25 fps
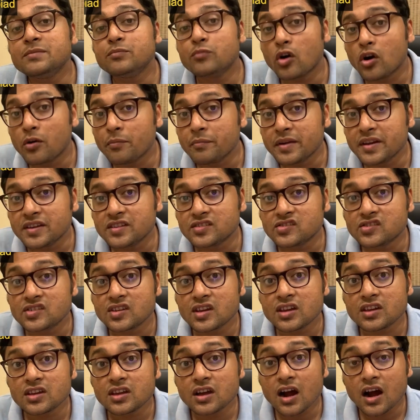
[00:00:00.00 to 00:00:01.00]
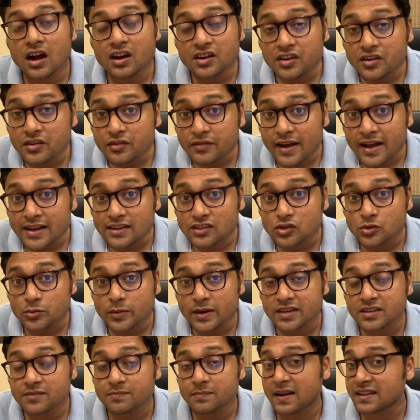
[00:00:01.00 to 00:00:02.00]
Bombay's
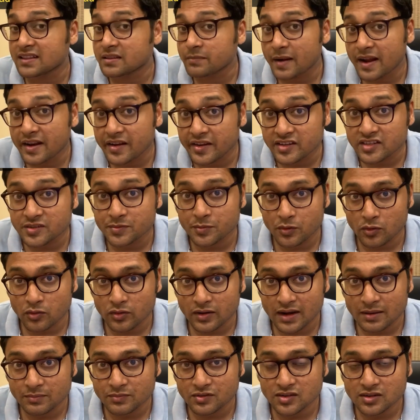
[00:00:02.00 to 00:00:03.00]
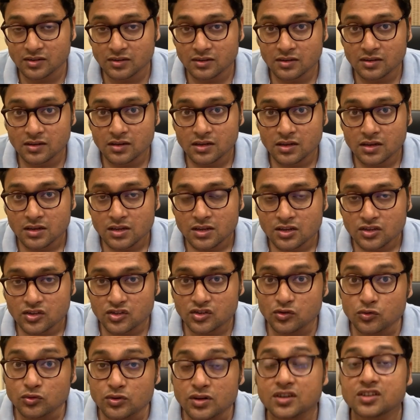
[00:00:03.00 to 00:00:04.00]
undergraduate mathematics programs.
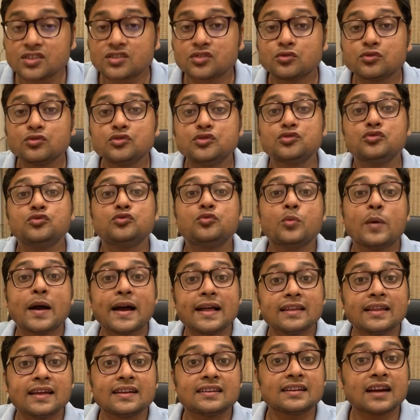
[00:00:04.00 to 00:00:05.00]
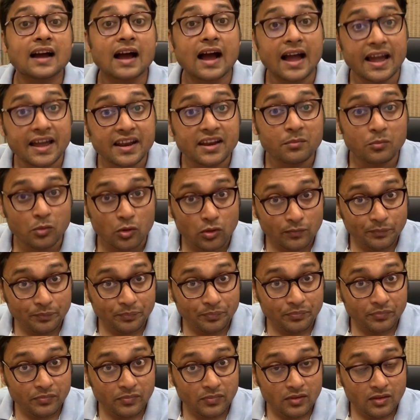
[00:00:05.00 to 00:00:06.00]
Students who do well at INMO,
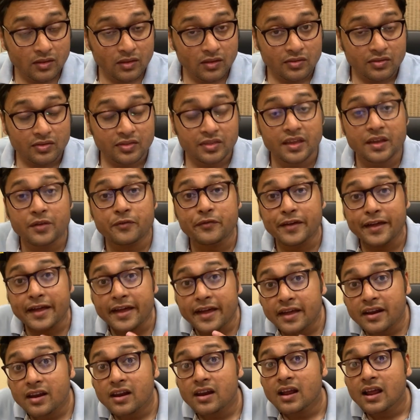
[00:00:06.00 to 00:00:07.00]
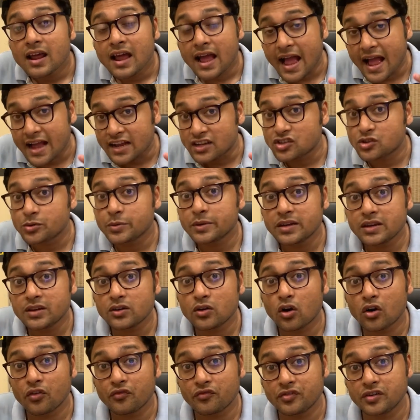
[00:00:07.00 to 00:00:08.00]
they were actually
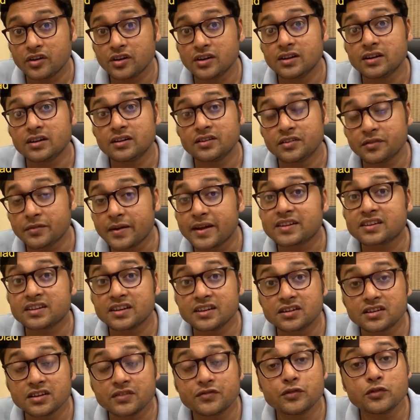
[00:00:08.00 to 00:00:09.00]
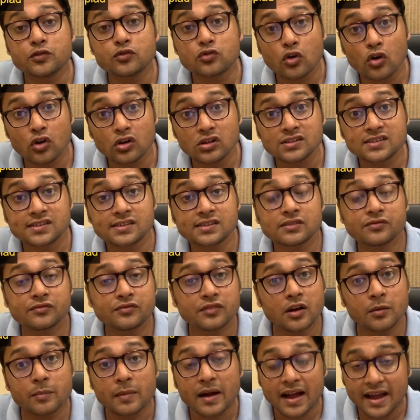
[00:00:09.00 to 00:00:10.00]
offered direct interview calls
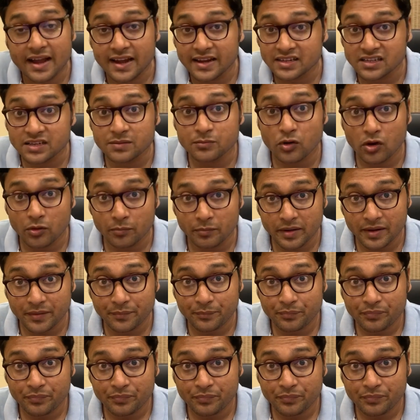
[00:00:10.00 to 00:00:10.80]
from IIT Bombay.